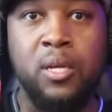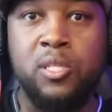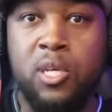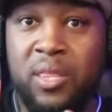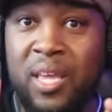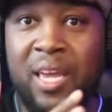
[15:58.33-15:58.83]

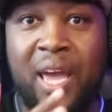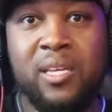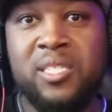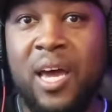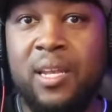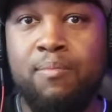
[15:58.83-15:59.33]
To think
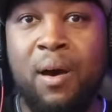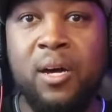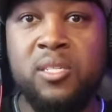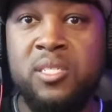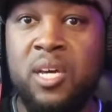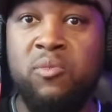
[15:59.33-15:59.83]
outside the
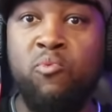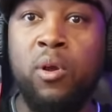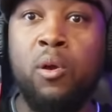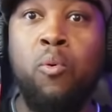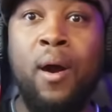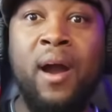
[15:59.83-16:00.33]
box doesn't
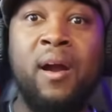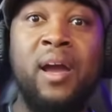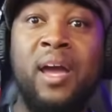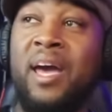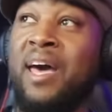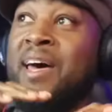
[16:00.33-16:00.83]

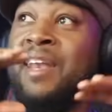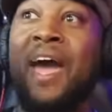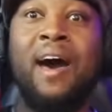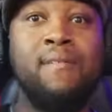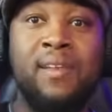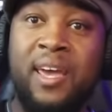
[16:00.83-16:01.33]
require an
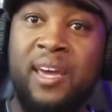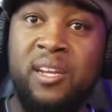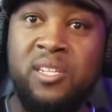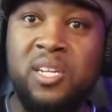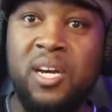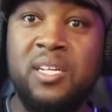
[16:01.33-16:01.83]

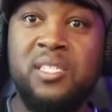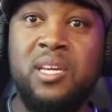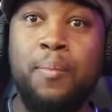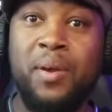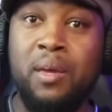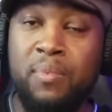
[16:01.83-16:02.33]
outlandish
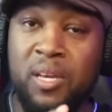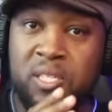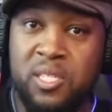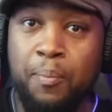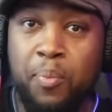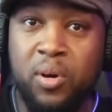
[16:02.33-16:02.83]
concept. It can be a
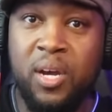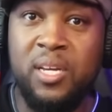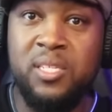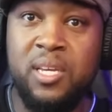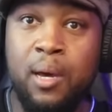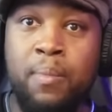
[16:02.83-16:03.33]
simple
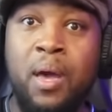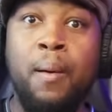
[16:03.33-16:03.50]
concept,